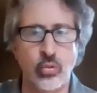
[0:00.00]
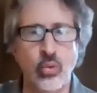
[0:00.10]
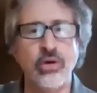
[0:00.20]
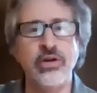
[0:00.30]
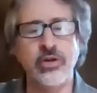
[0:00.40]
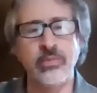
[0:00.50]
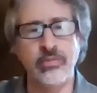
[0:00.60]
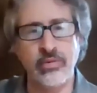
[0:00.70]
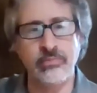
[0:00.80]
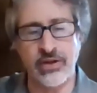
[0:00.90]
would
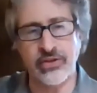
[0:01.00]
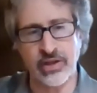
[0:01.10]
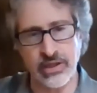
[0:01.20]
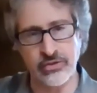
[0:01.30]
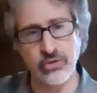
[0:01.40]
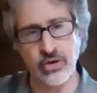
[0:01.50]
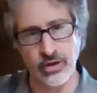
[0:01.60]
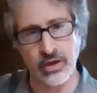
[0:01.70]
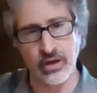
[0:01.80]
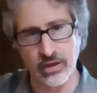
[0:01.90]
basically
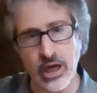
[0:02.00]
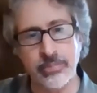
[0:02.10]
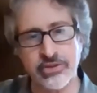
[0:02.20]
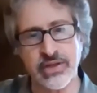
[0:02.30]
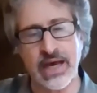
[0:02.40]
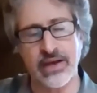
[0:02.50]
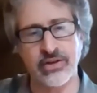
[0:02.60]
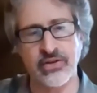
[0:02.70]
accomplish that.